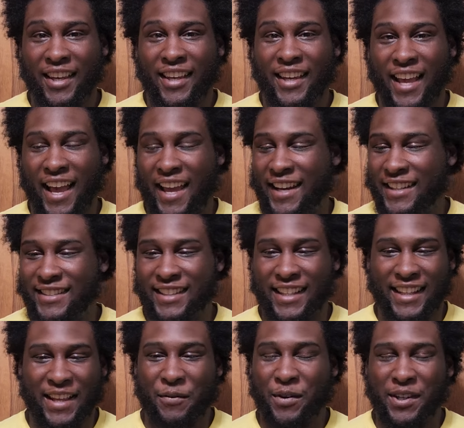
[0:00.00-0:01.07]
Kind of like
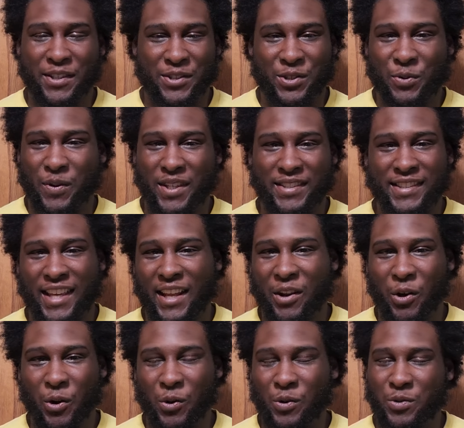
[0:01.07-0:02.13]
they wanted to squeeze that
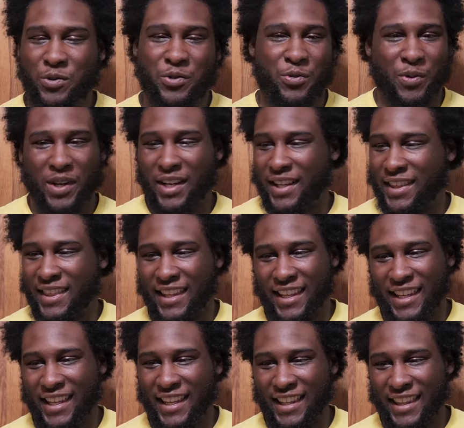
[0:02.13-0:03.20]
whole drug
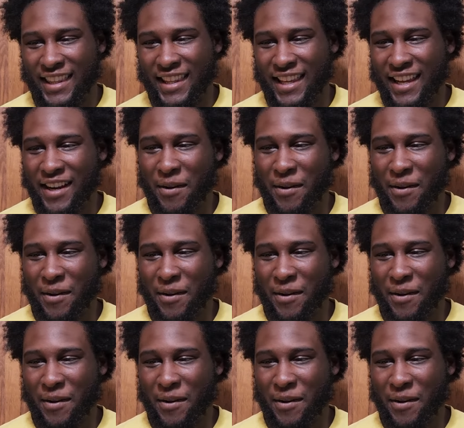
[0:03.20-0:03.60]
thing in there.